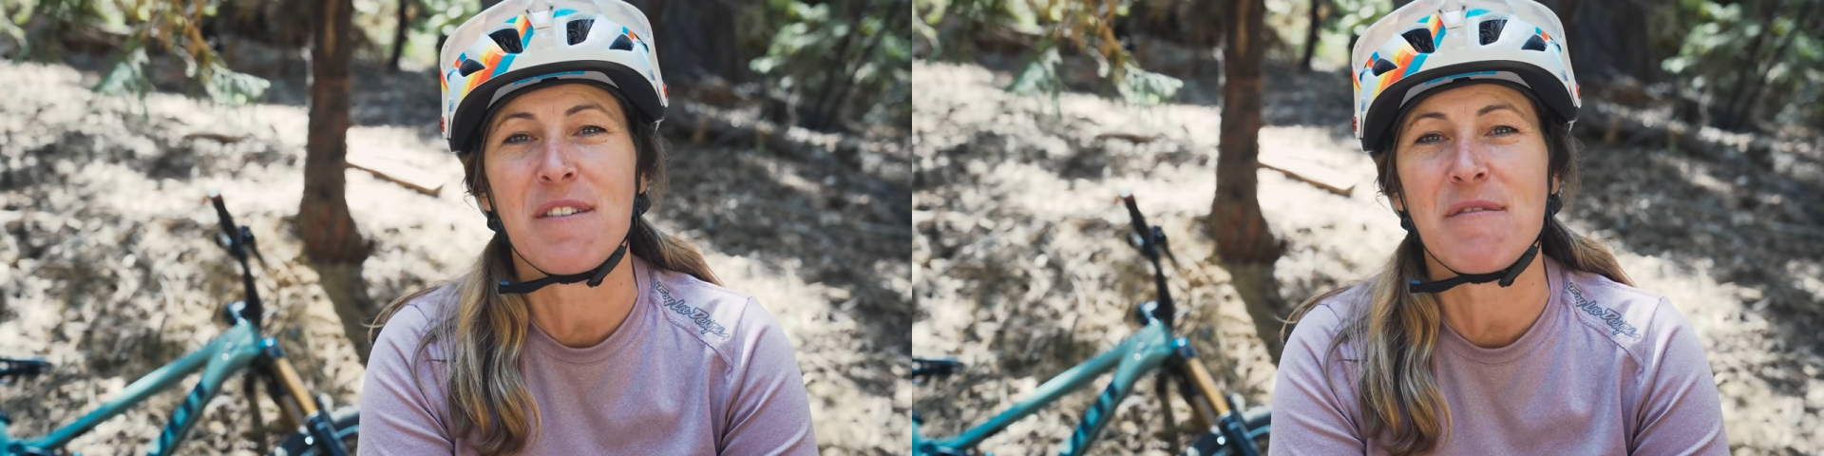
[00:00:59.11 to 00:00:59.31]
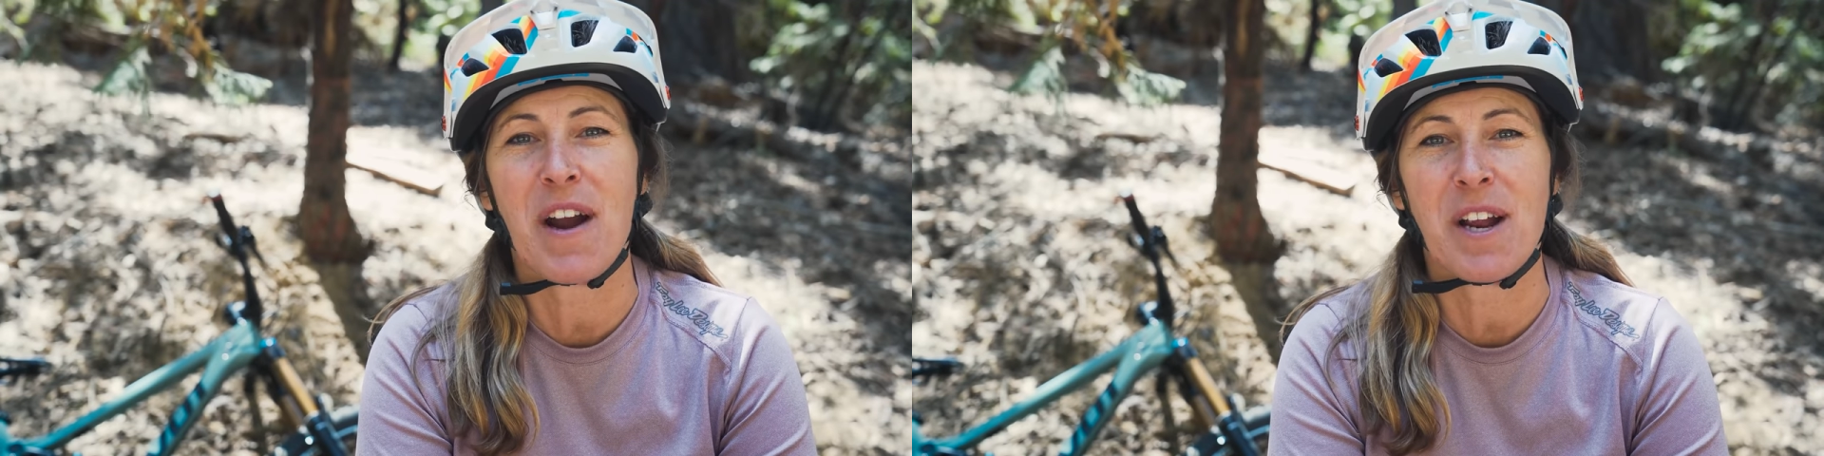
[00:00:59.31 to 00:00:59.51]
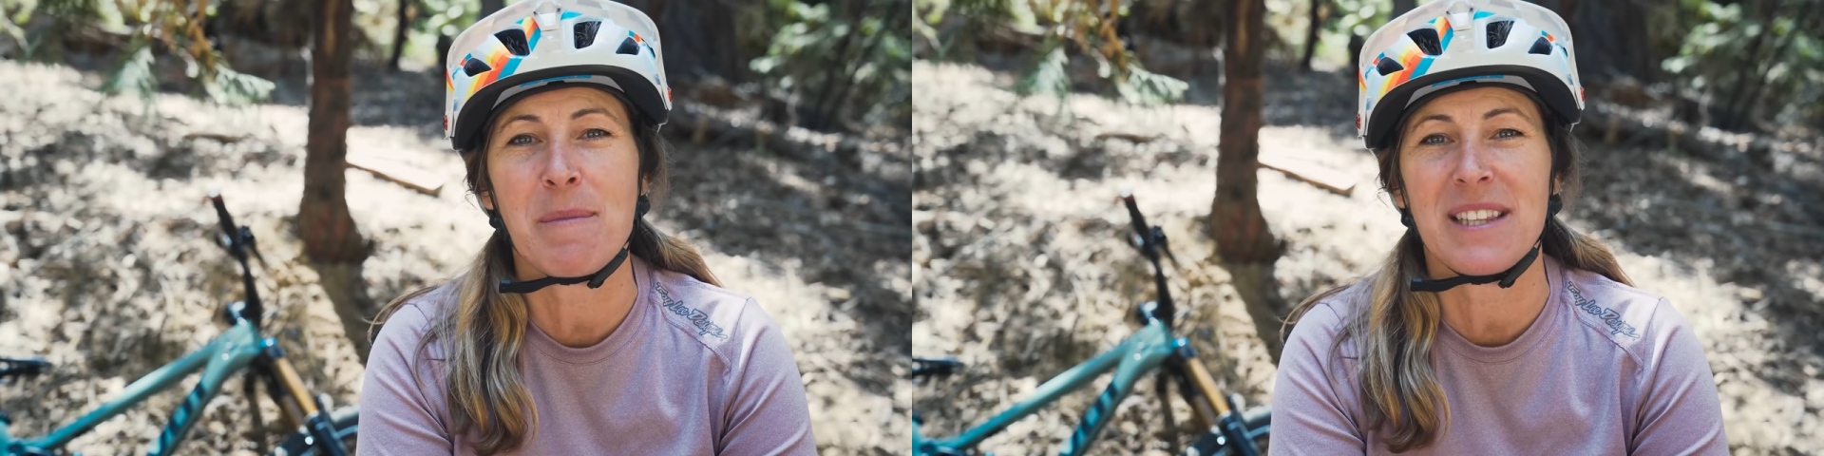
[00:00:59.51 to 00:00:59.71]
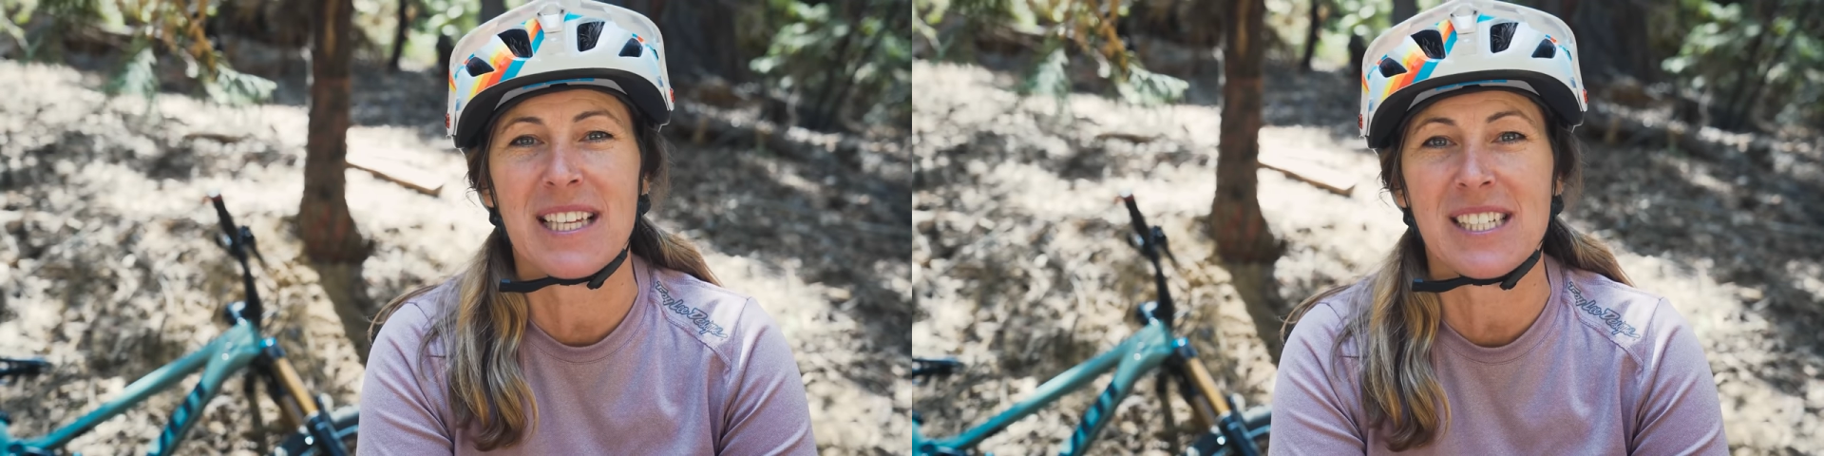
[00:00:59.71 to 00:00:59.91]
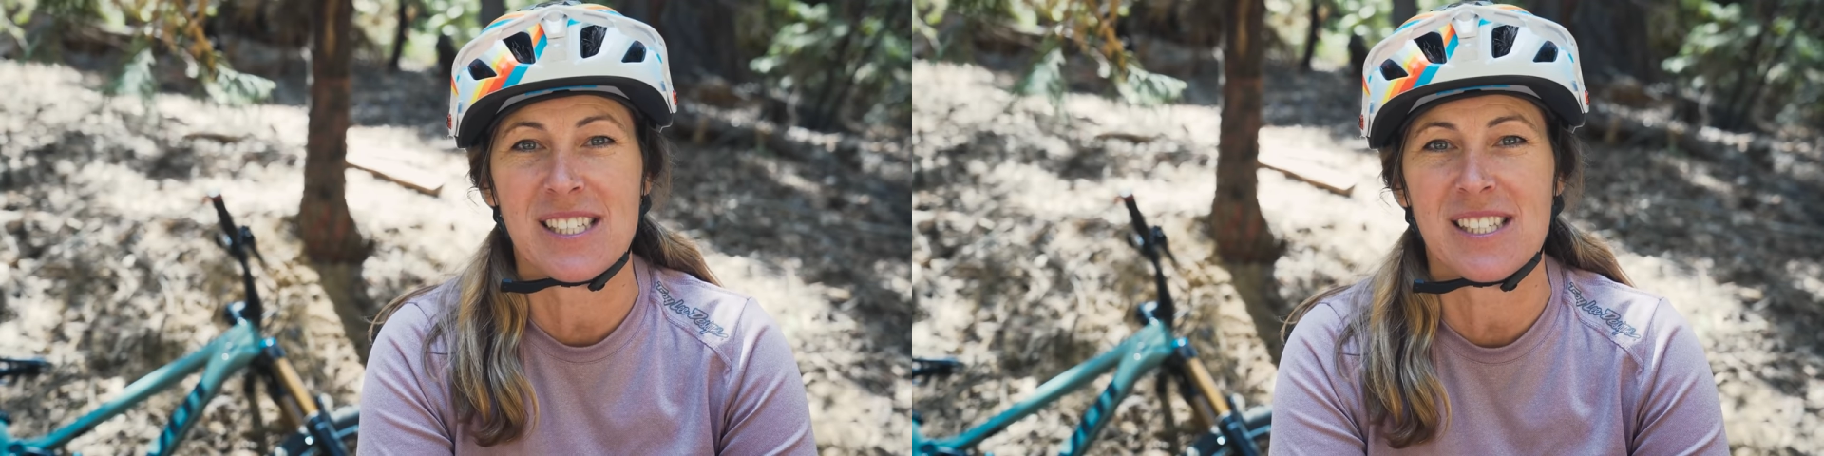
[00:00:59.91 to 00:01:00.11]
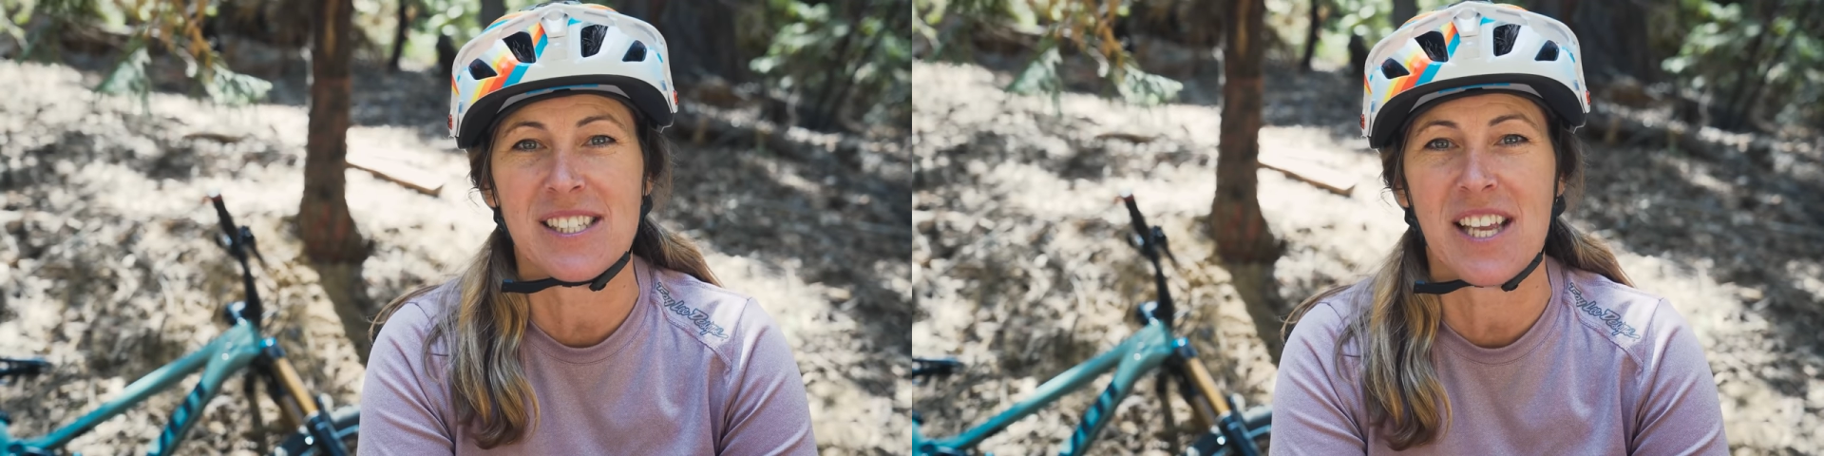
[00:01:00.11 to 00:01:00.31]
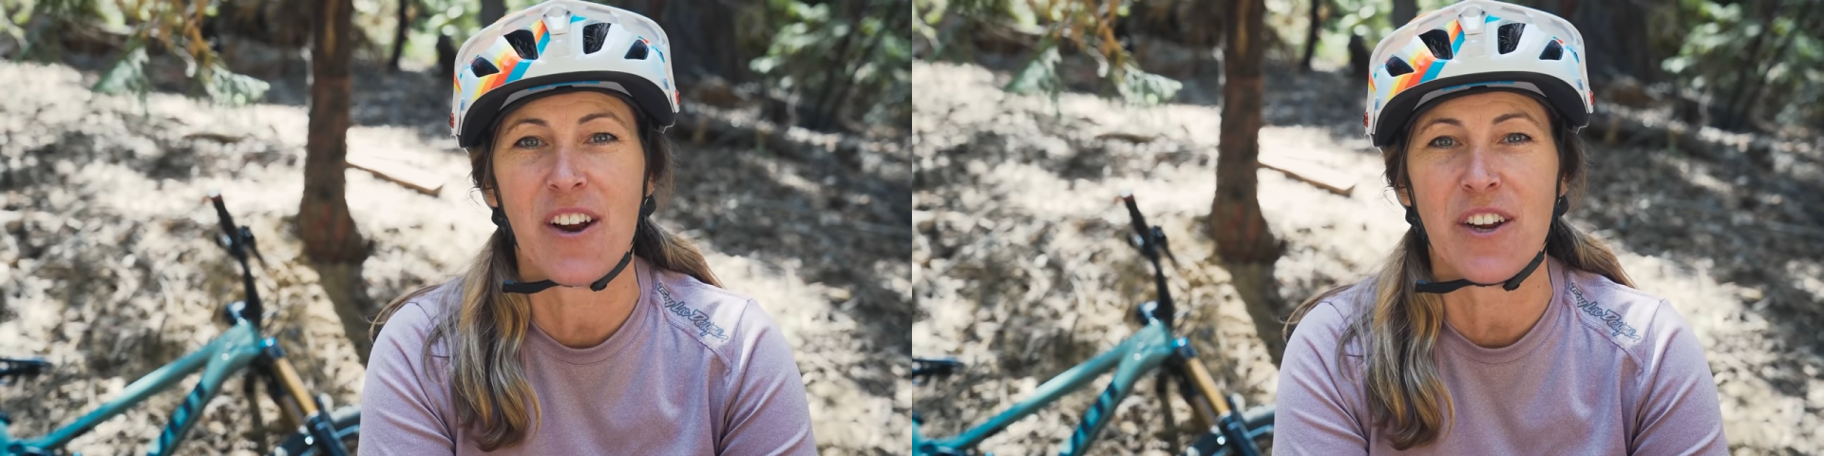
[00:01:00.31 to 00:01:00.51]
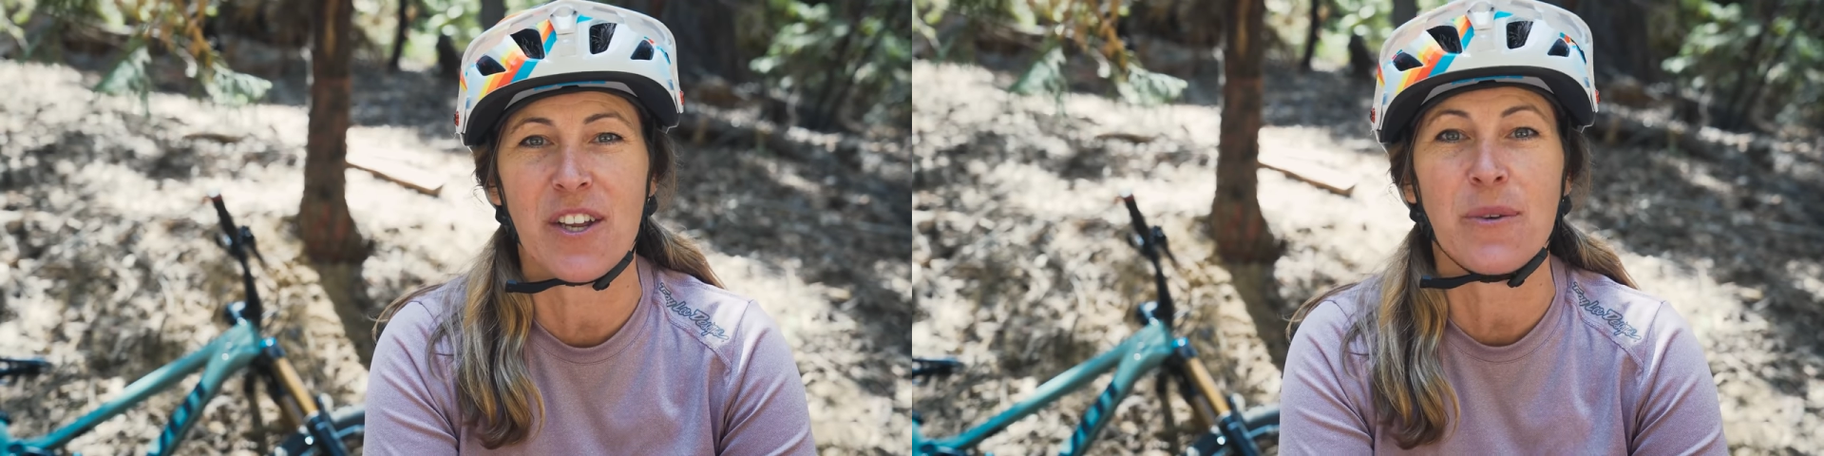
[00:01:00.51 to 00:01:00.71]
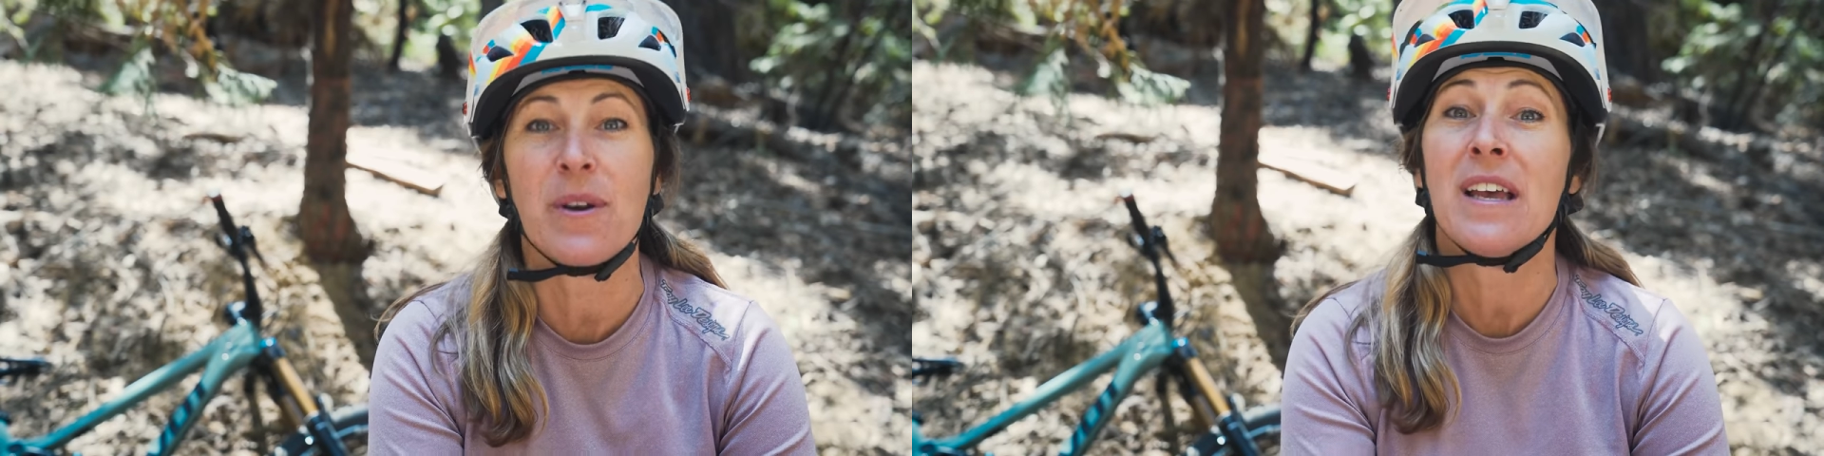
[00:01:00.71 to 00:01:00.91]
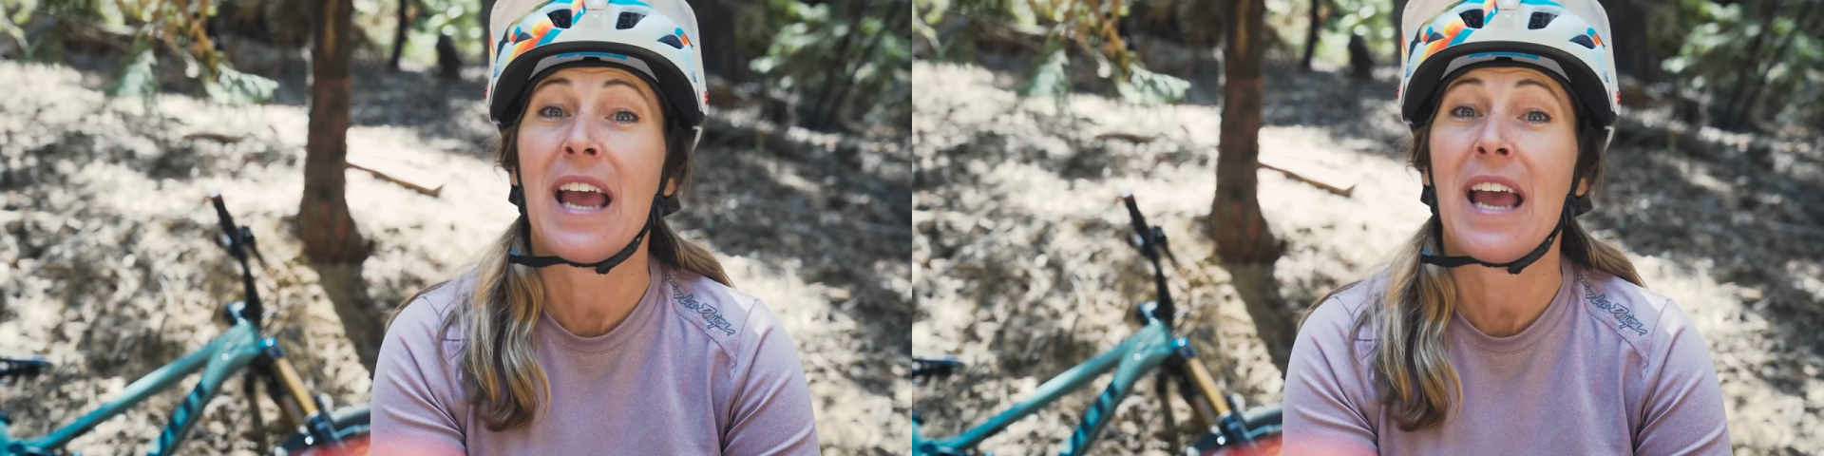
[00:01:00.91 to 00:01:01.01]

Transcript: environment that doesn't scare you,